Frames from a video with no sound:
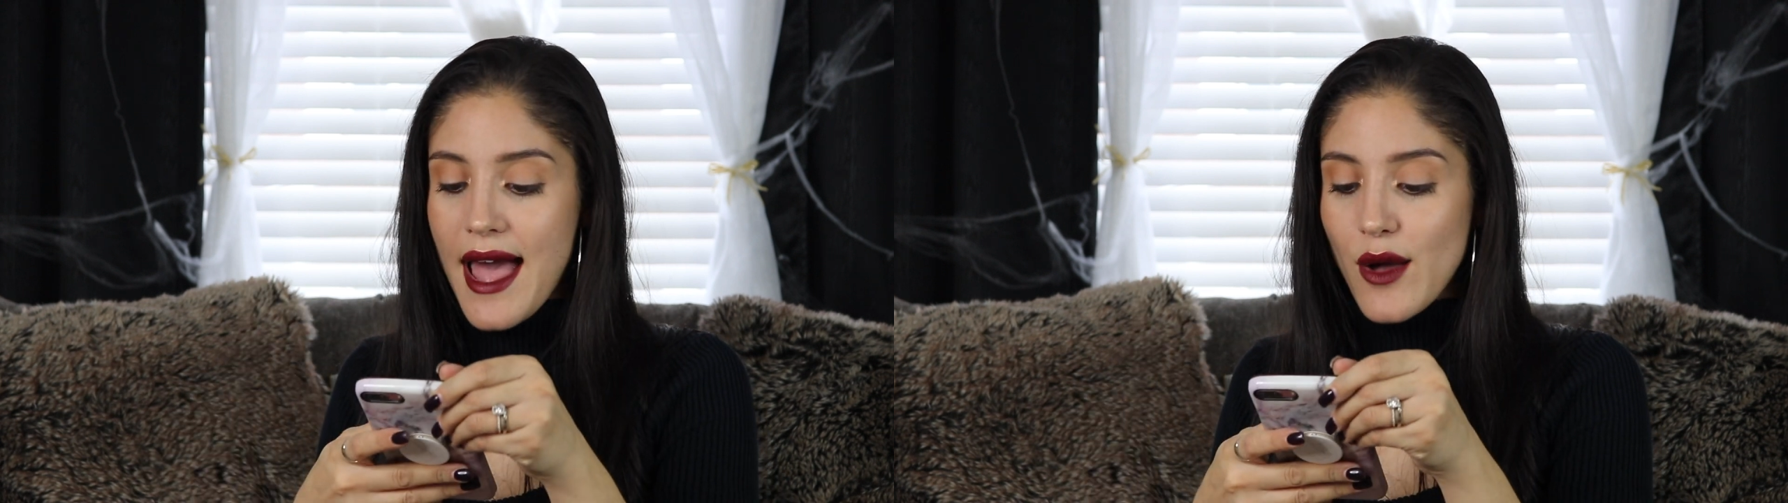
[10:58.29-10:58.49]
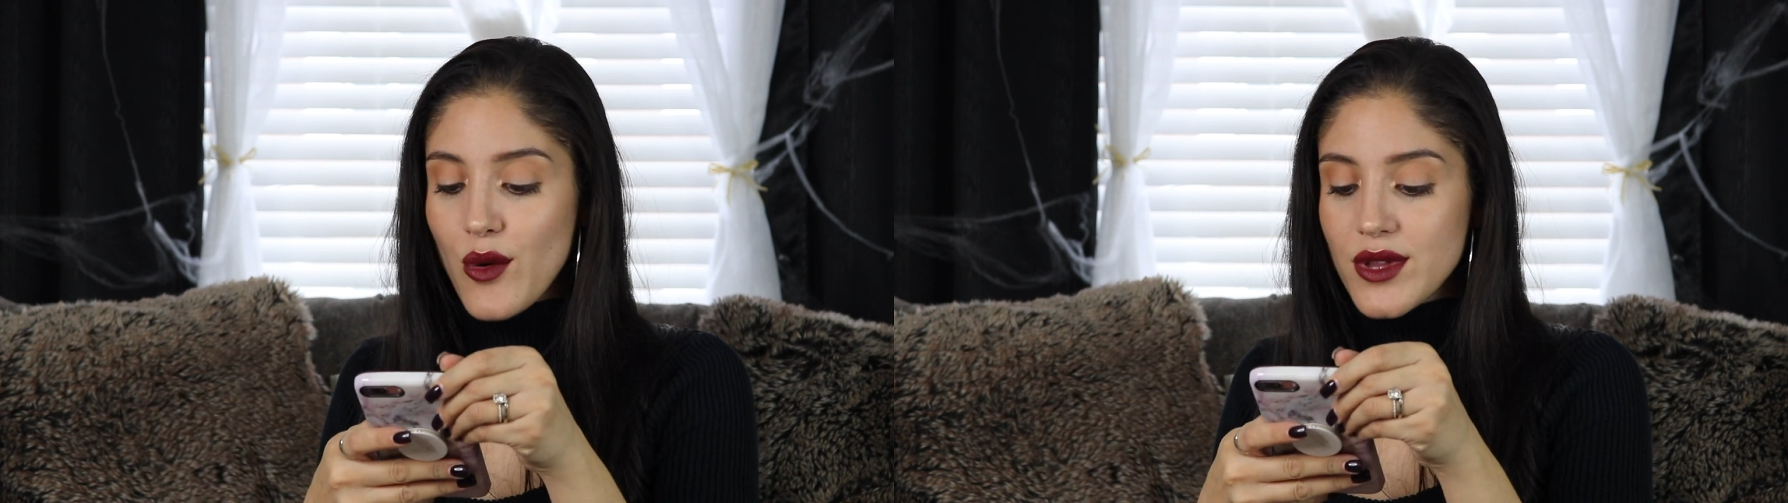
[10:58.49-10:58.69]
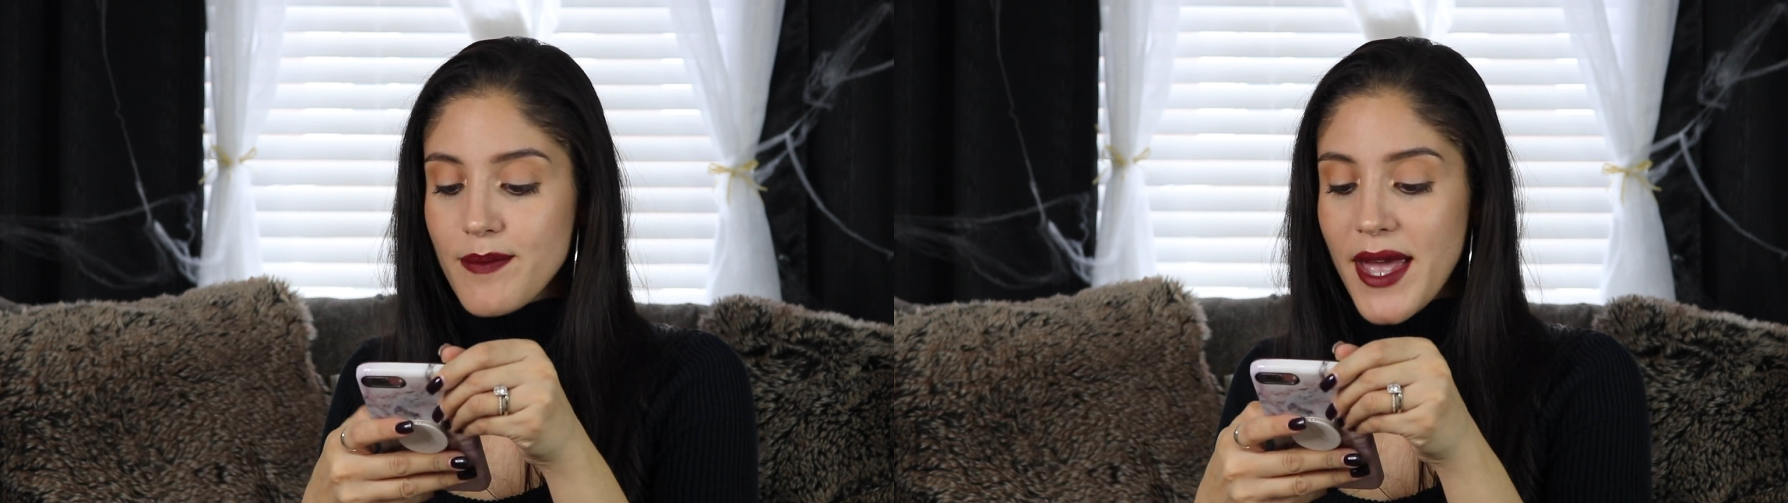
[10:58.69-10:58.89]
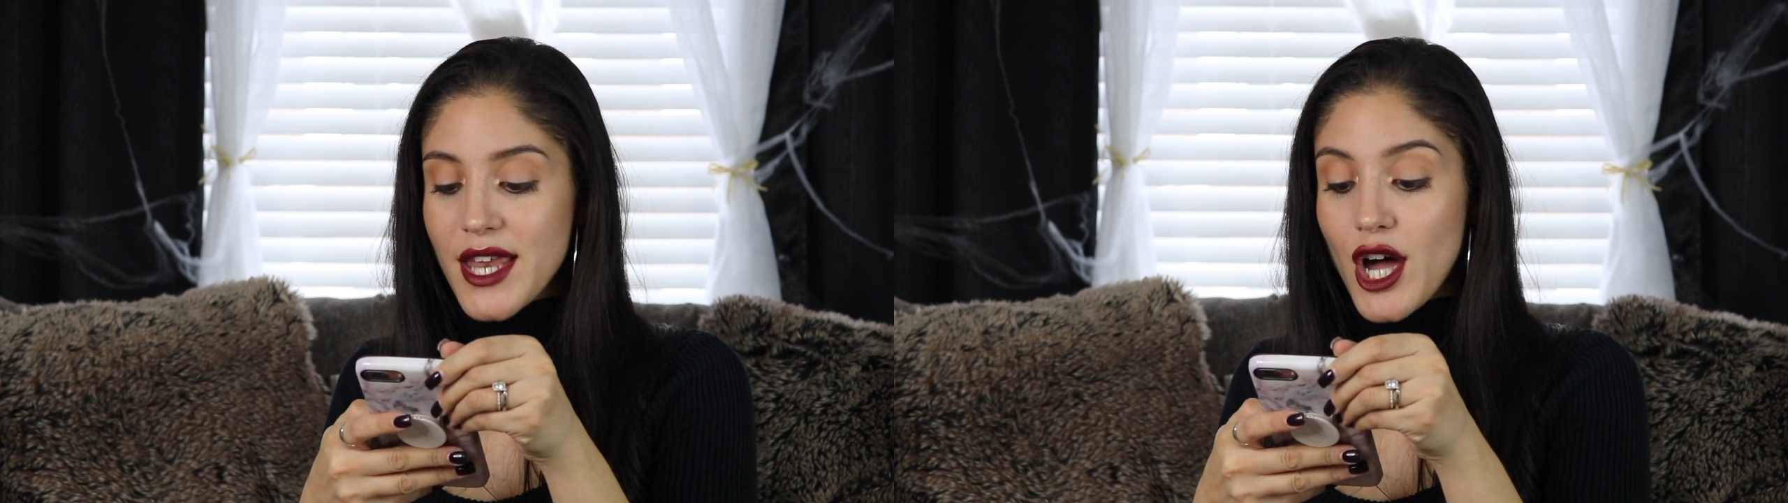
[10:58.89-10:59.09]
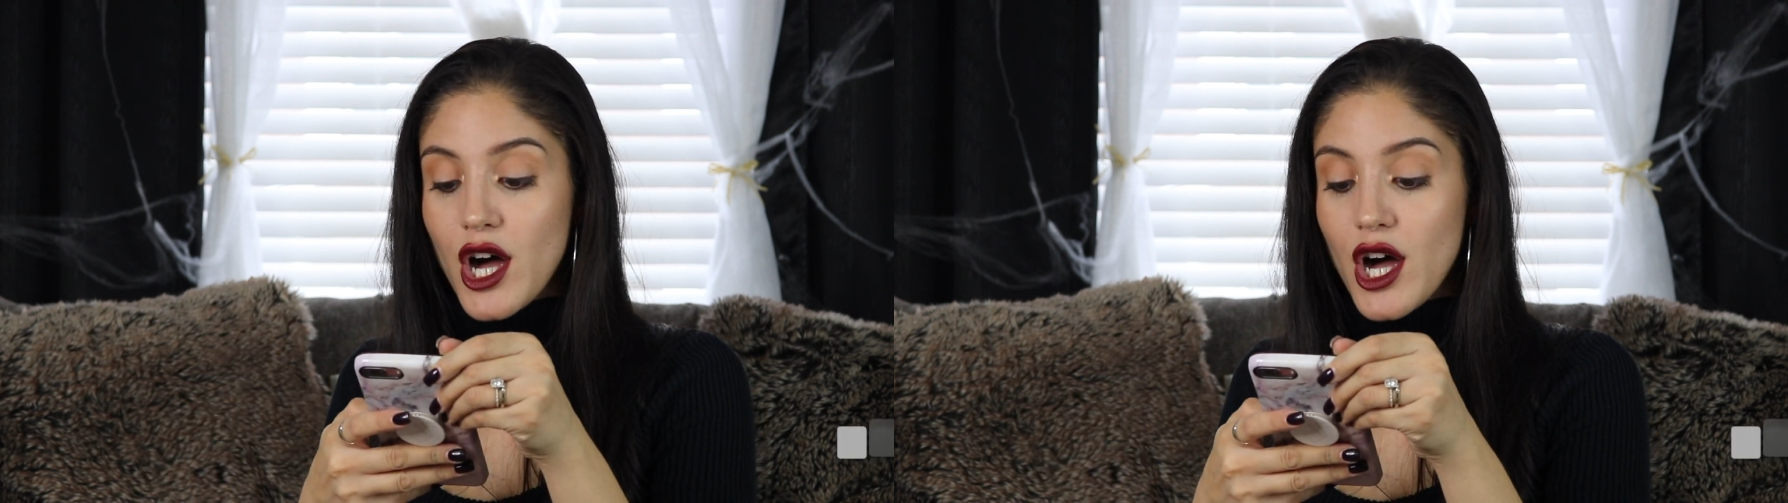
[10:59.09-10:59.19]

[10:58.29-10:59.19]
I only paid